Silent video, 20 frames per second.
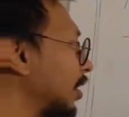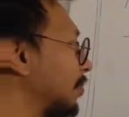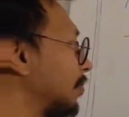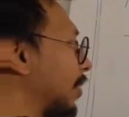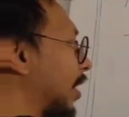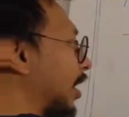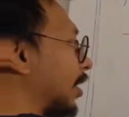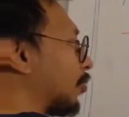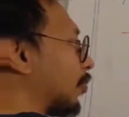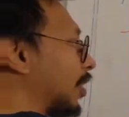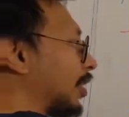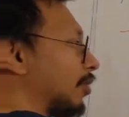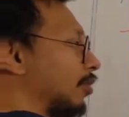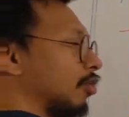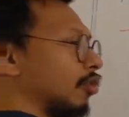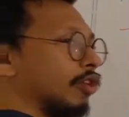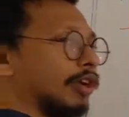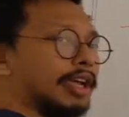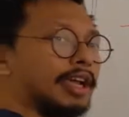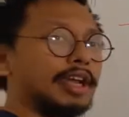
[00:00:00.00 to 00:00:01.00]
But when you
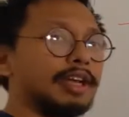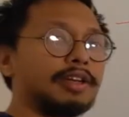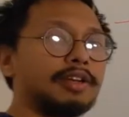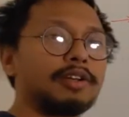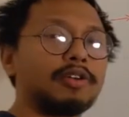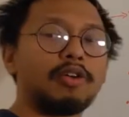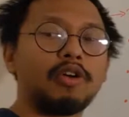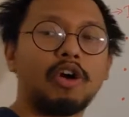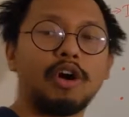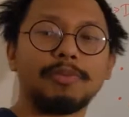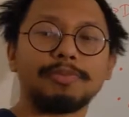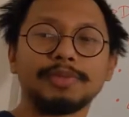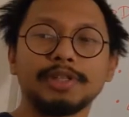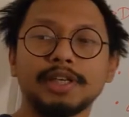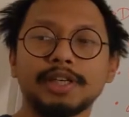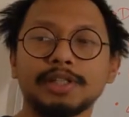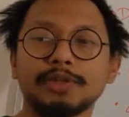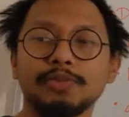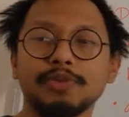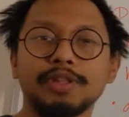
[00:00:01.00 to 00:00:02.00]
look at
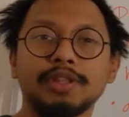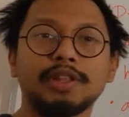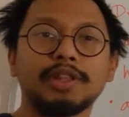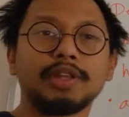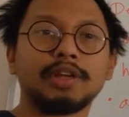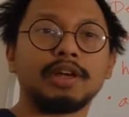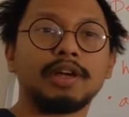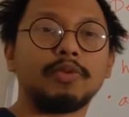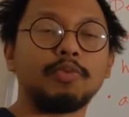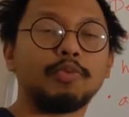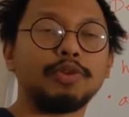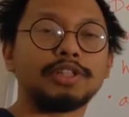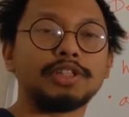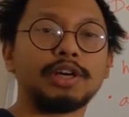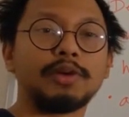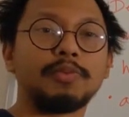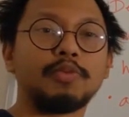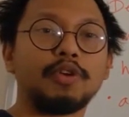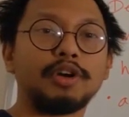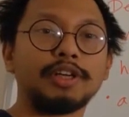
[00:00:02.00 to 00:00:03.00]
objects which
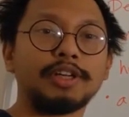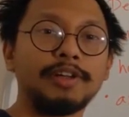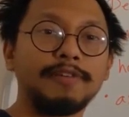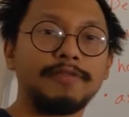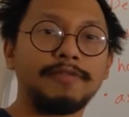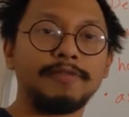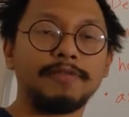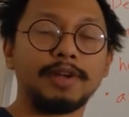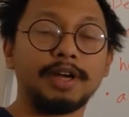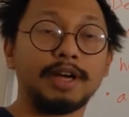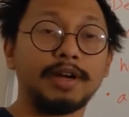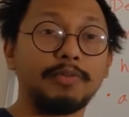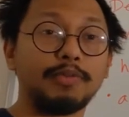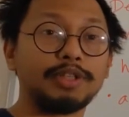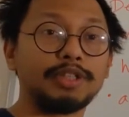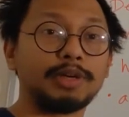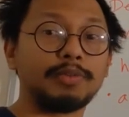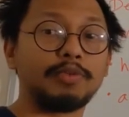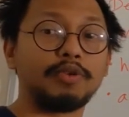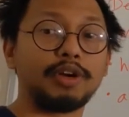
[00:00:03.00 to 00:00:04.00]
are more
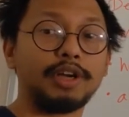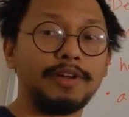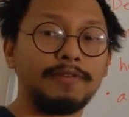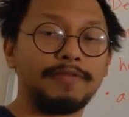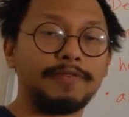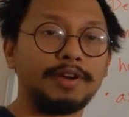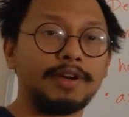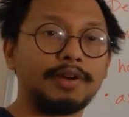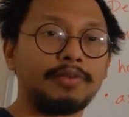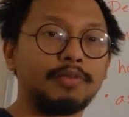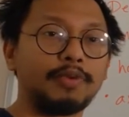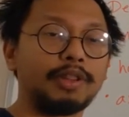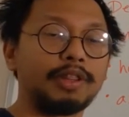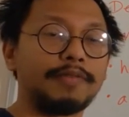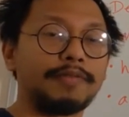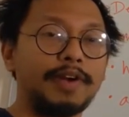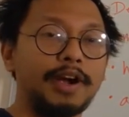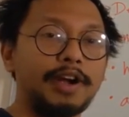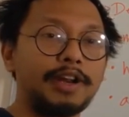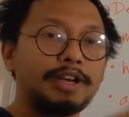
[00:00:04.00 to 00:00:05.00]
different, with a
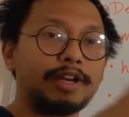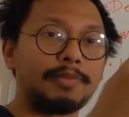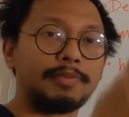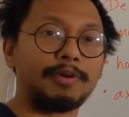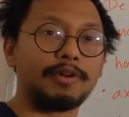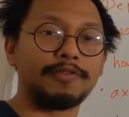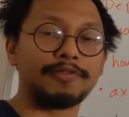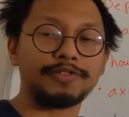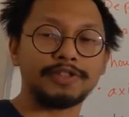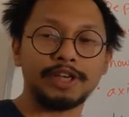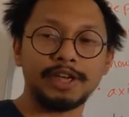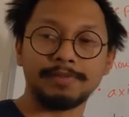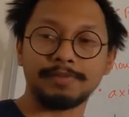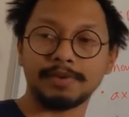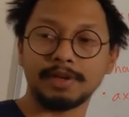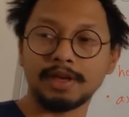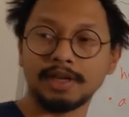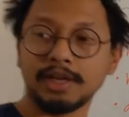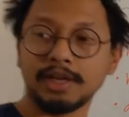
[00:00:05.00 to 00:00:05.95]
varied number of shape,